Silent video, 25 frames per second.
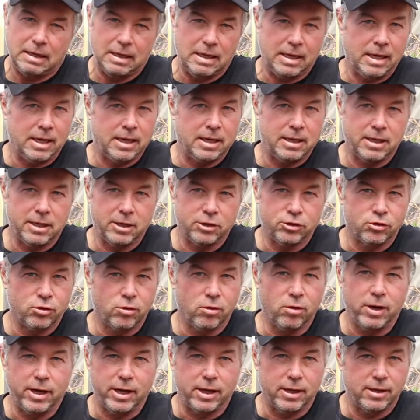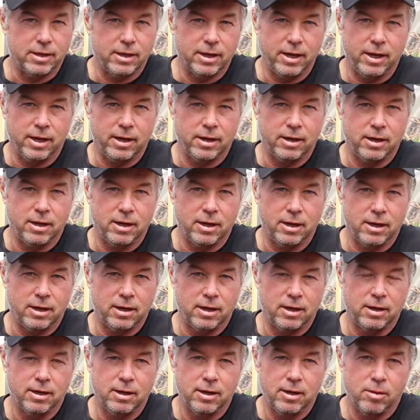And enjoy,
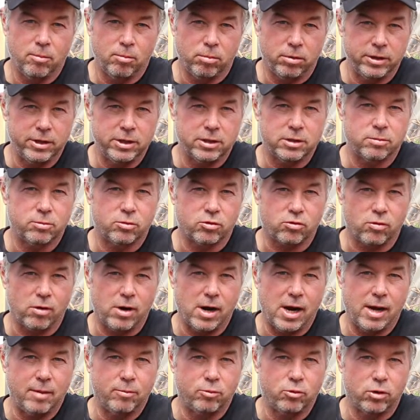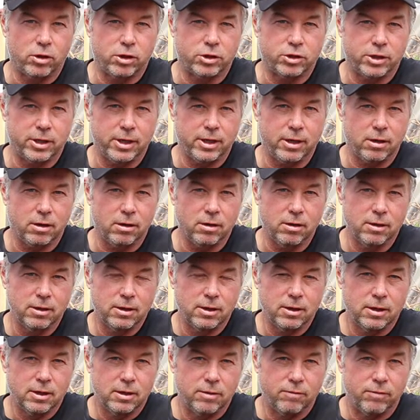and please subscribe to our channel,
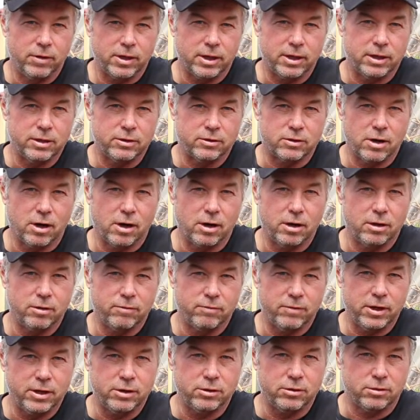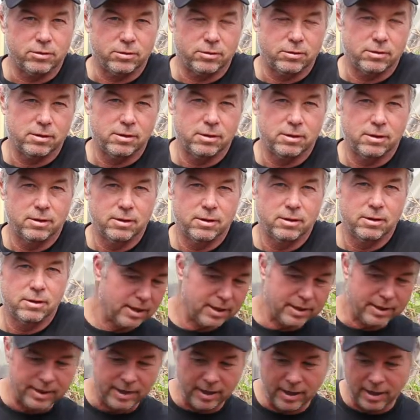Vicky's Garden Adventures.
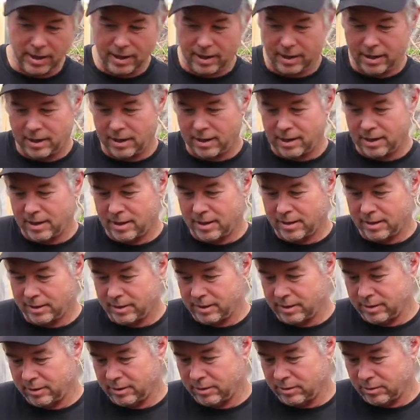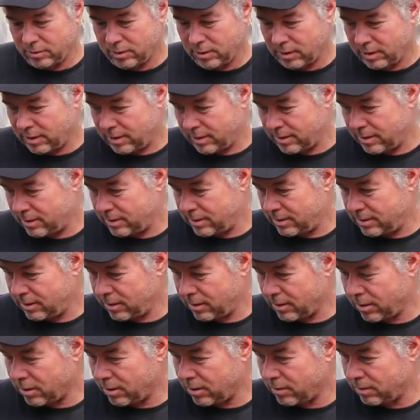Yeah, I'm gonna do a
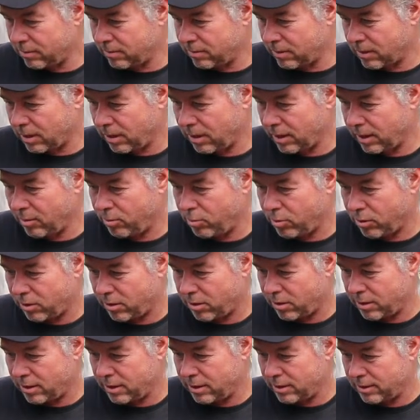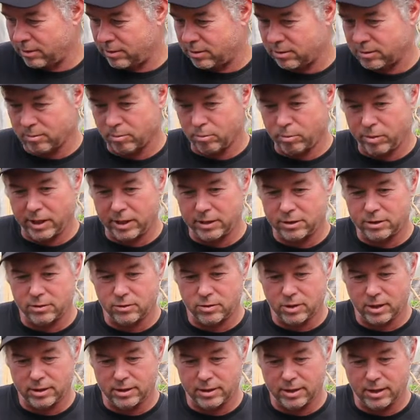little clip on some
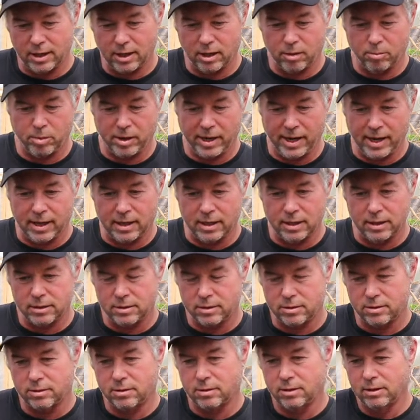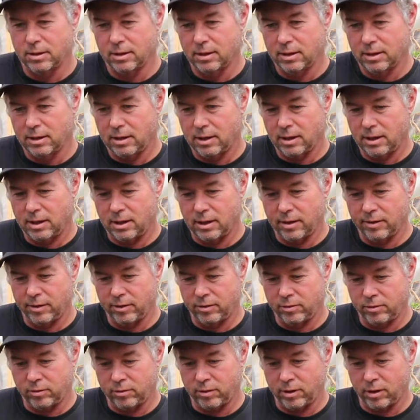benches I did out of pallets
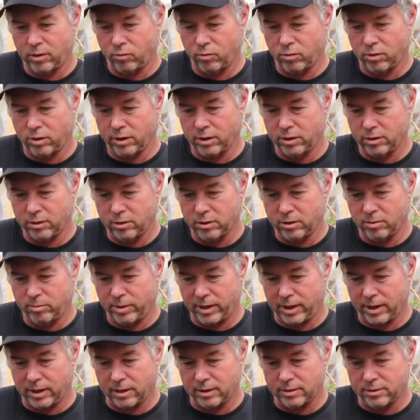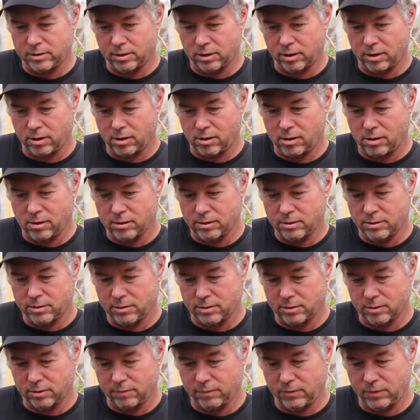that turned out really good, pallets and logs.
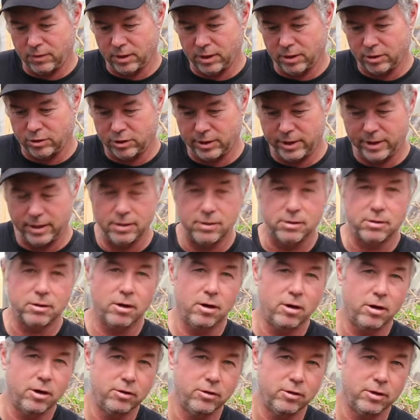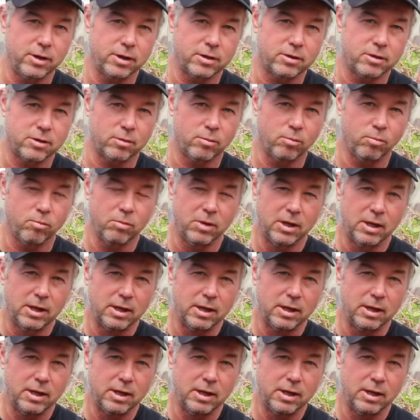So if you got a chainsaw and you got some